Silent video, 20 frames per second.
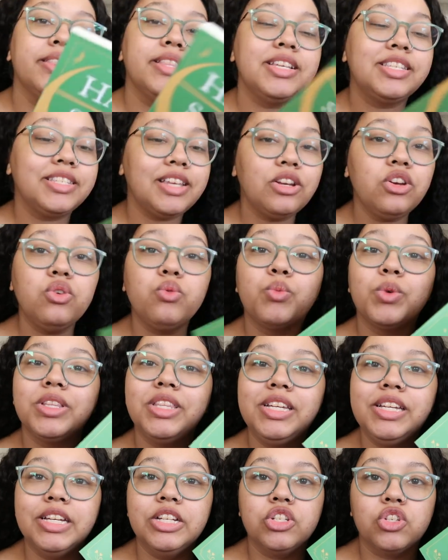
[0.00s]
This sounded
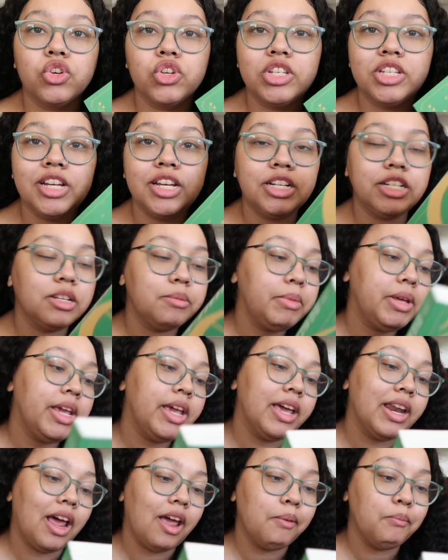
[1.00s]
really interesting to
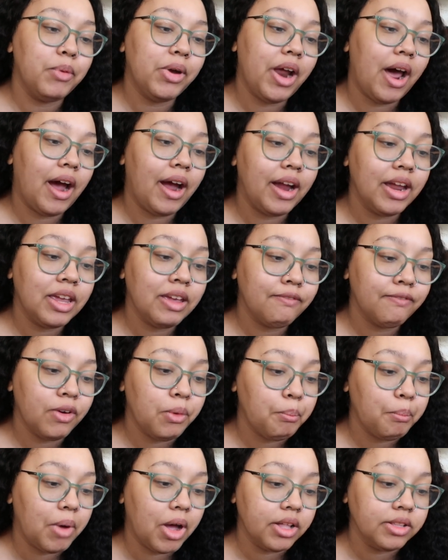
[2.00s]
me and I've been eyeing it for
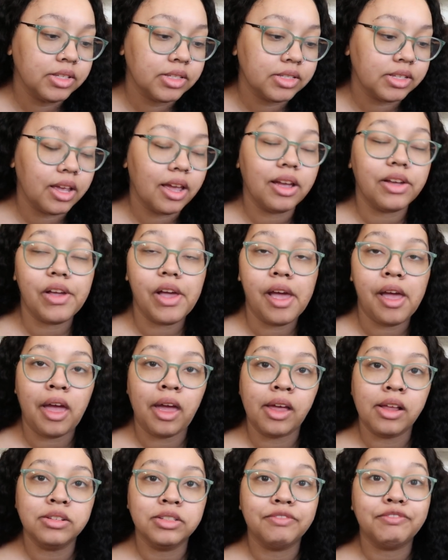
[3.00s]
months
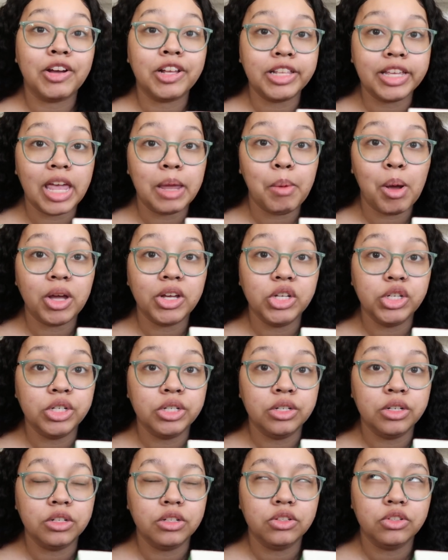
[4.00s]
and it finally came out
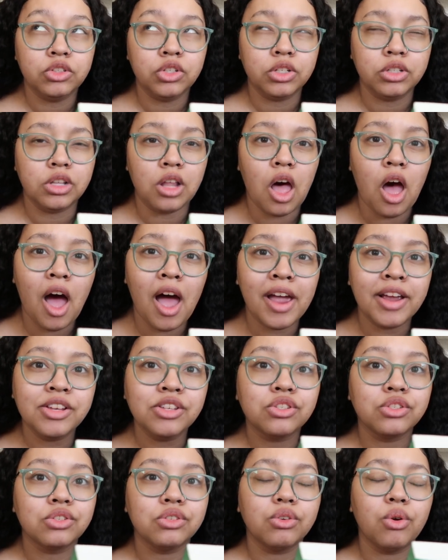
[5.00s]
in July
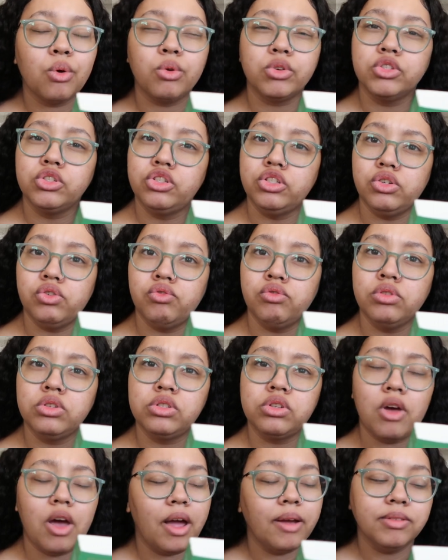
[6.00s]
or June,
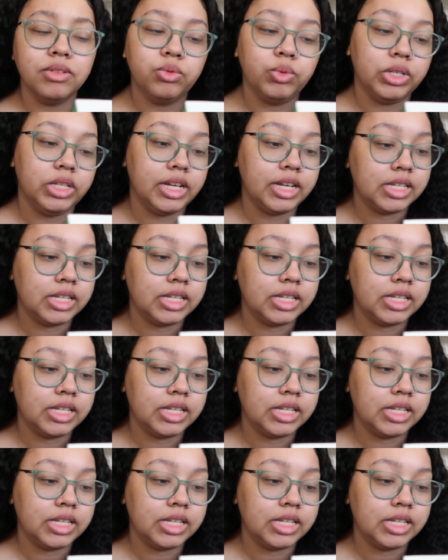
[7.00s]
so I was really